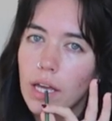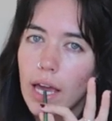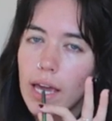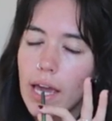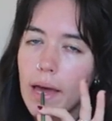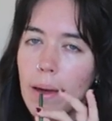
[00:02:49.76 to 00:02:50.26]

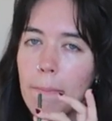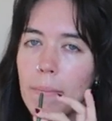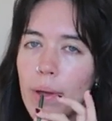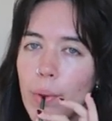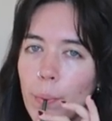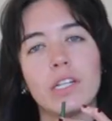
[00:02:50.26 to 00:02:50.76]
a.m.
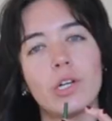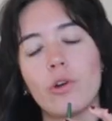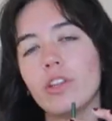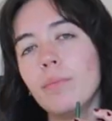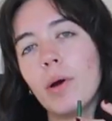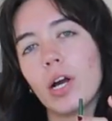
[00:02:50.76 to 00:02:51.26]
I'm gonna go
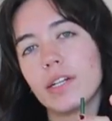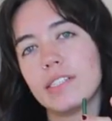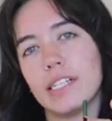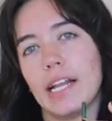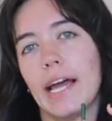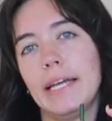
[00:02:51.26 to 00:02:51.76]
to the park
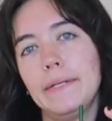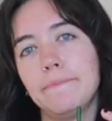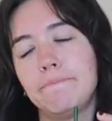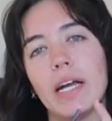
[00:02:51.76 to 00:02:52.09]
today.